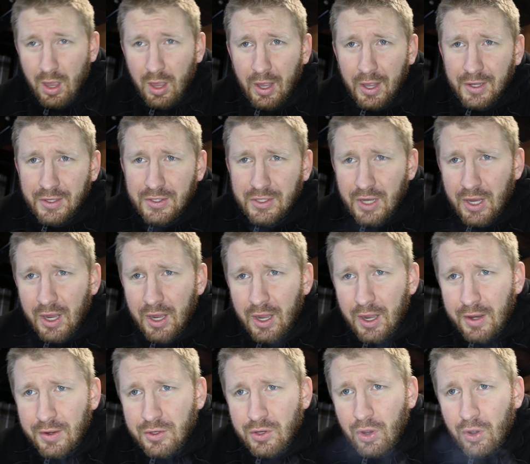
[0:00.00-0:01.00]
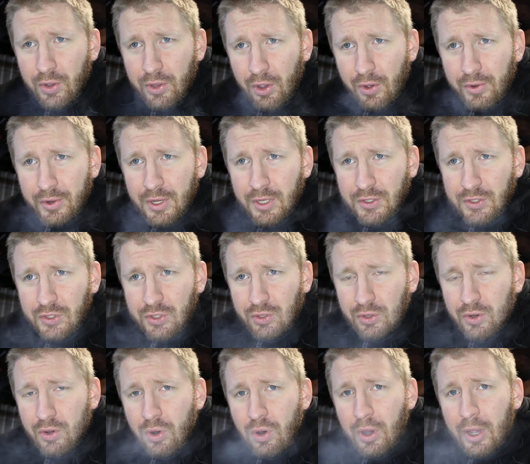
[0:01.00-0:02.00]
It's a Toyota
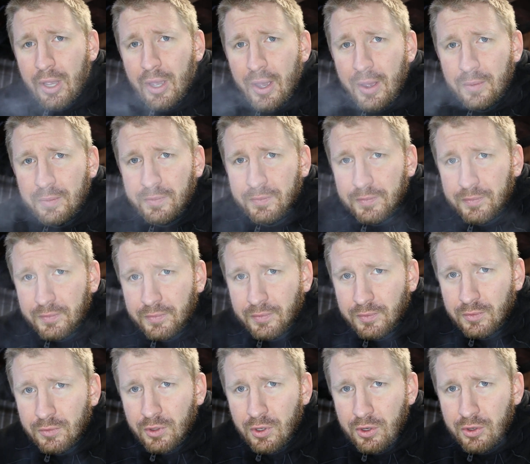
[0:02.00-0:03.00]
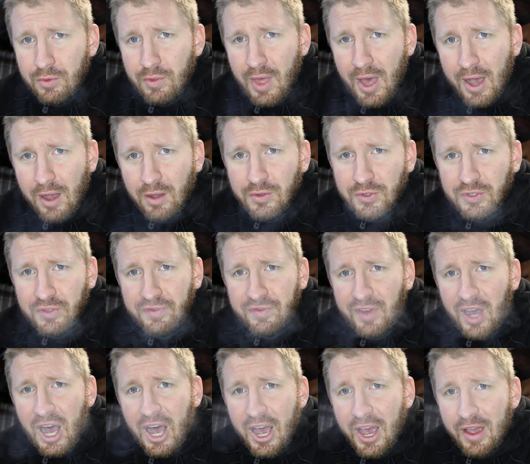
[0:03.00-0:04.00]
Sequoia,
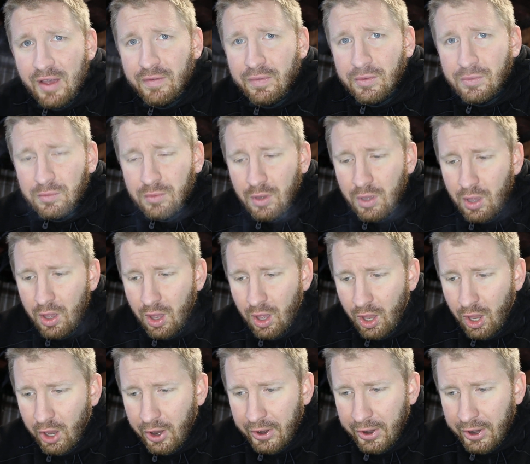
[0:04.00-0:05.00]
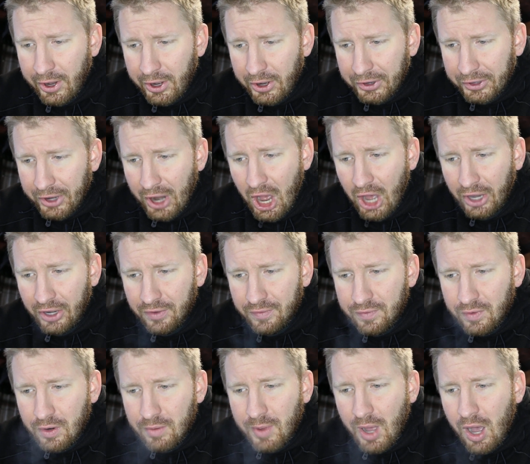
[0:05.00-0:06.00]
2005. Got it
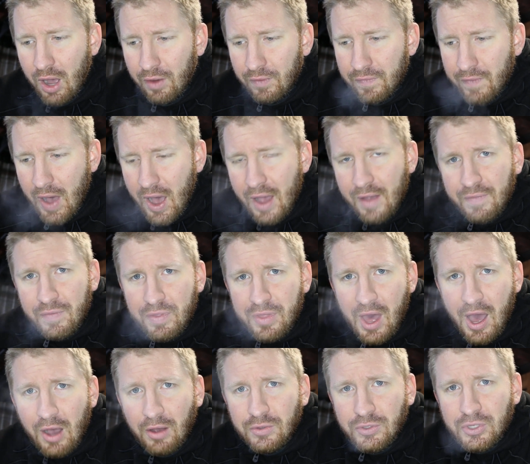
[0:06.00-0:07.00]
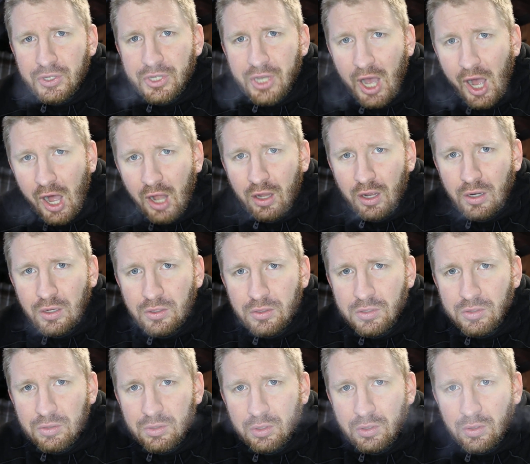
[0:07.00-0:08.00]
for about
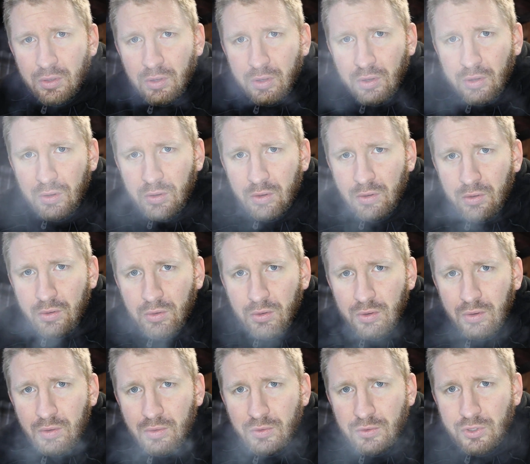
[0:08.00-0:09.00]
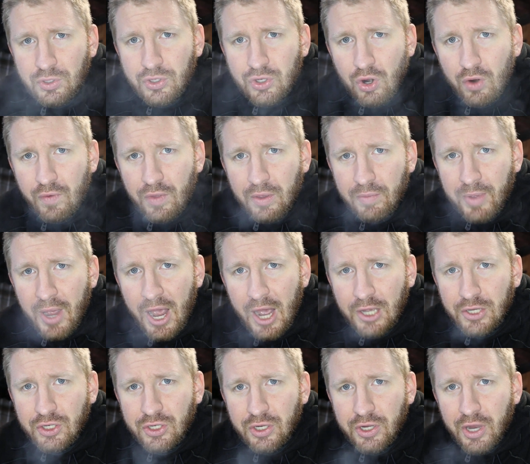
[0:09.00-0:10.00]
$5,000 just over the
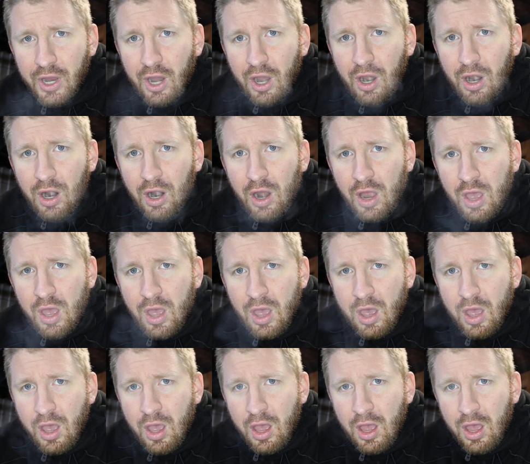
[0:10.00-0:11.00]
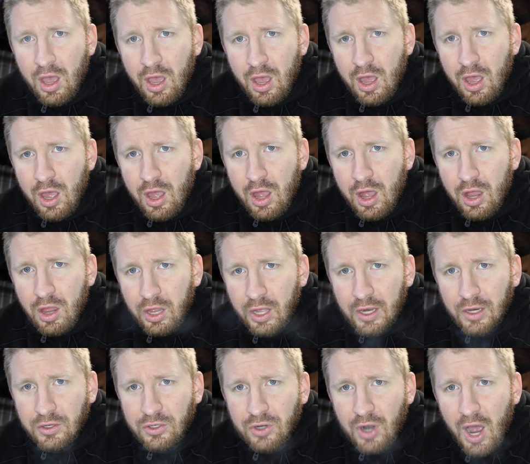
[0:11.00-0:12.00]
past year.
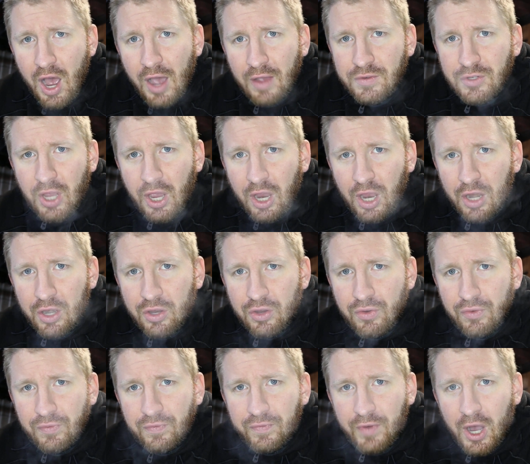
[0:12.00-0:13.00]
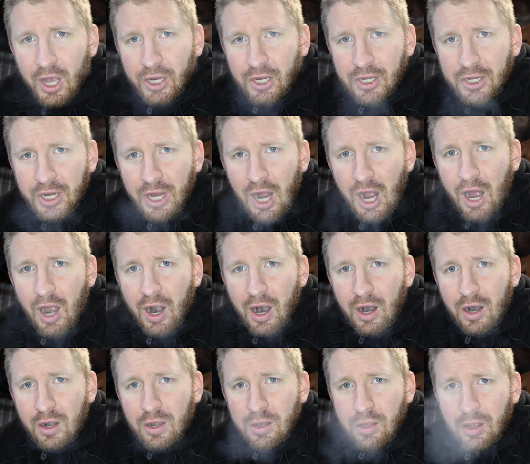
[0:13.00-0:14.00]
Thing drives like a new fucking
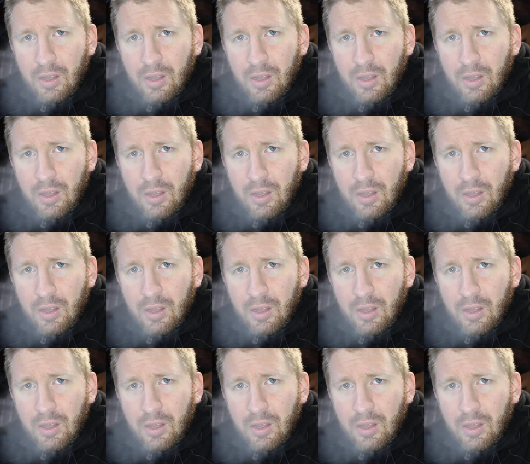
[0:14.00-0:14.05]
car.